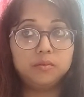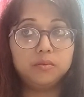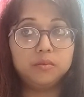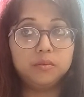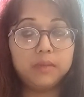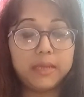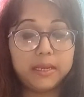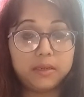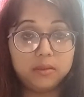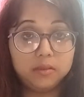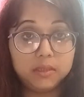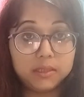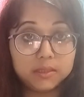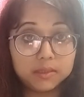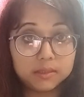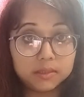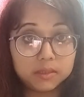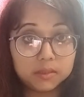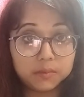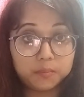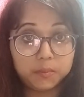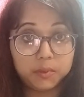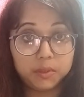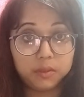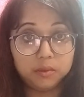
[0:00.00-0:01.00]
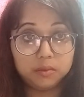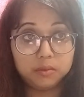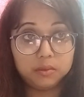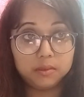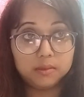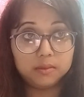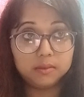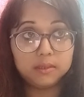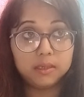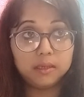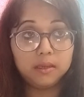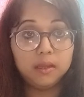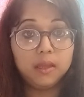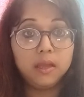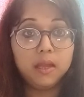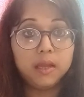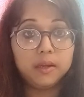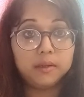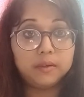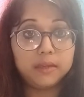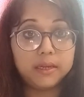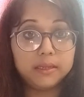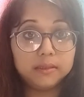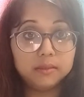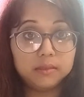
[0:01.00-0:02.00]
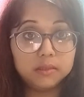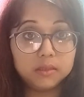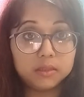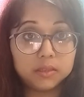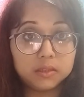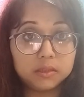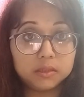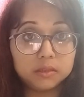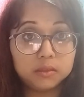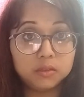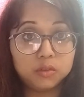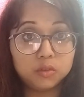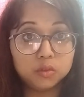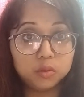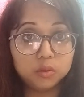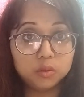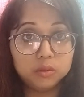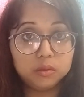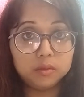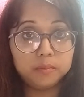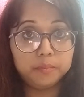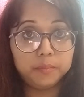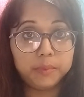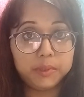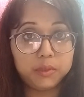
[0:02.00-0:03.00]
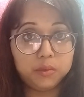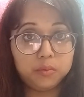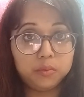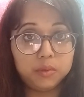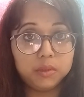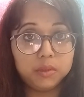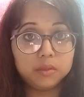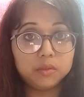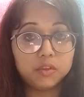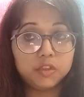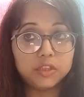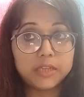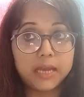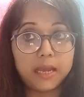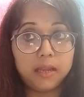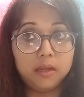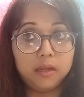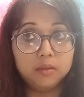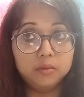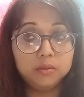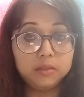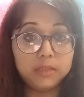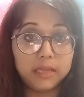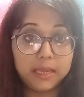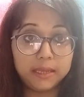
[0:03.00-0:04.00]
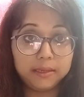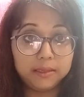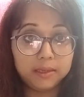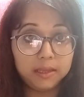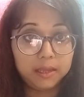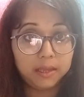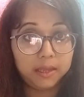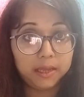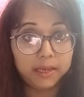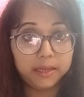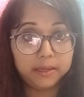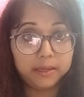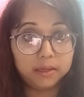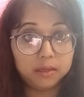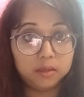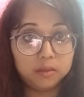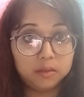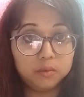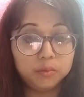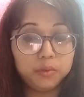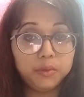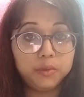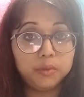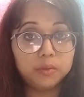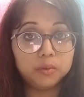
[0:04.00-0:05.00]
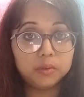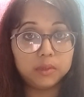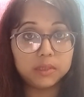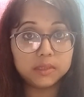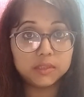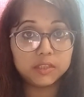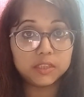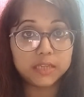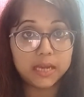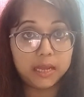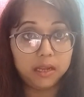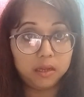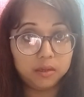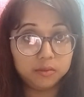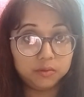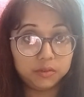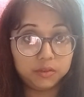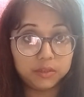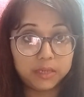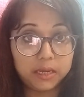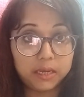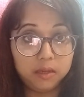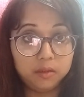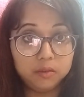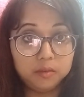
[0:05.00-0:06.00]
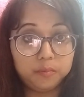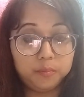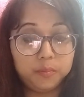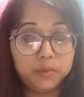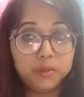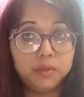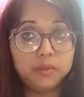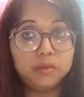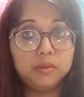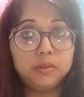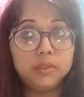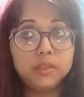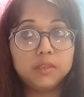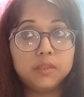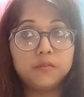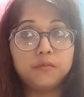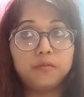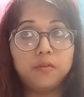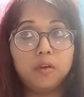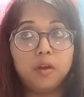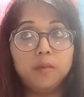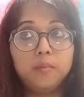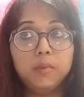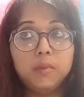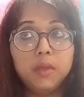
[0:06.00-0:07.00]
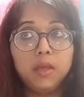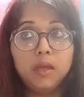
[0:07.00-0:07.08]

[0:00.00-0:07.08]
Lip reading: So adolescence period is the transition zone between childhood and adulthood. We know na childhood period is from